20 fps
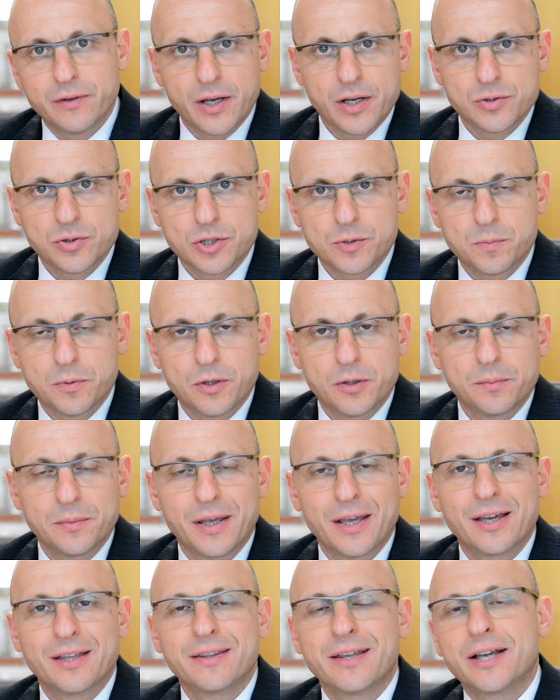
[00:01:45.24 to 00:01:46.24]

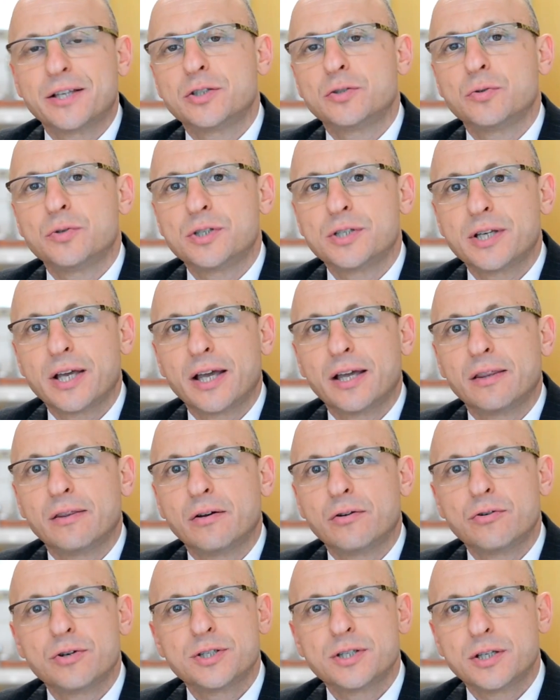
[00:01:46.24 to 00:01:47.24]
azoospermia, that's to say
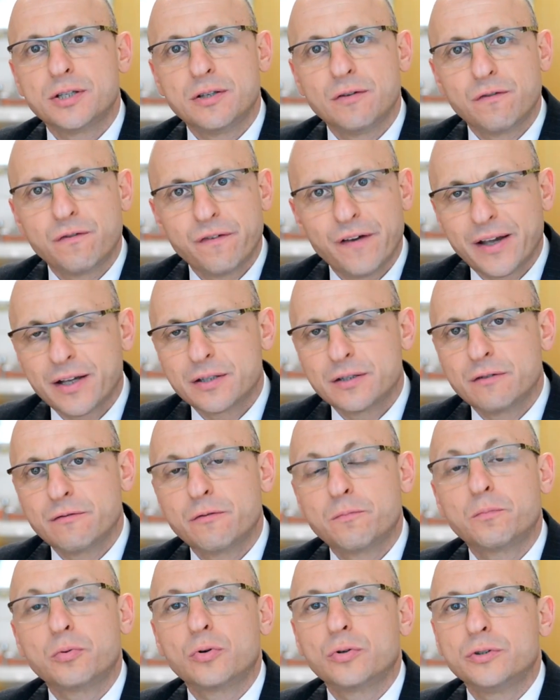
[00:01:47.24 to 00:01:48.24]
there is a
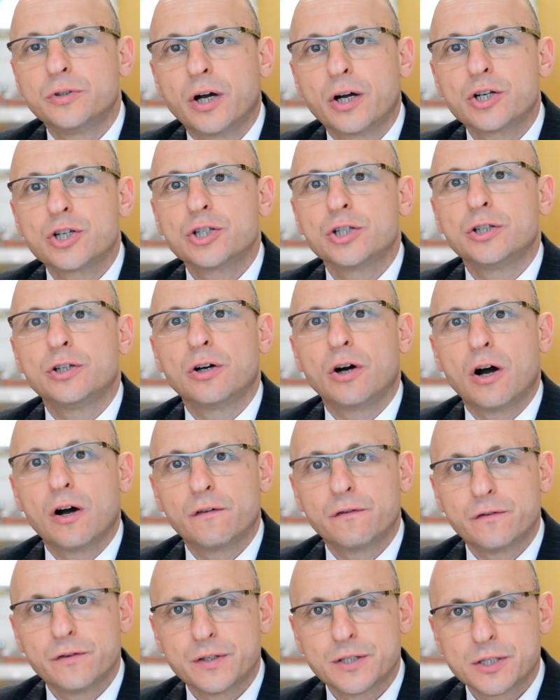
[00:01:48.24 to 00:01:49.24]
defective production
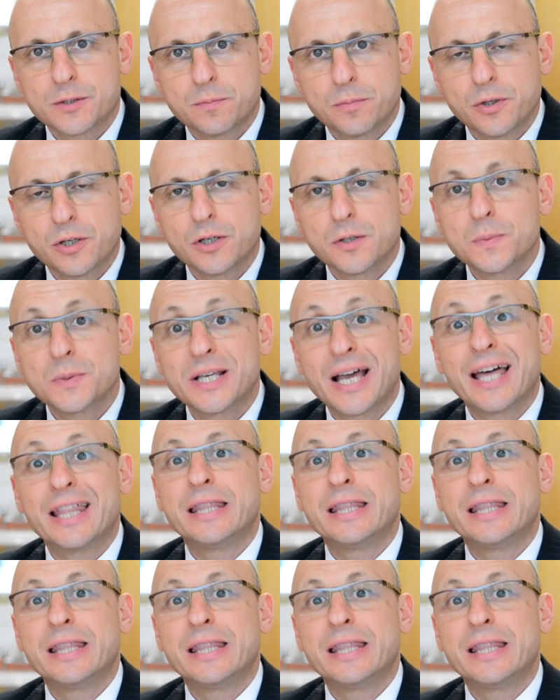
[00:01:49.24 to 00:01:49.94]
of the sperms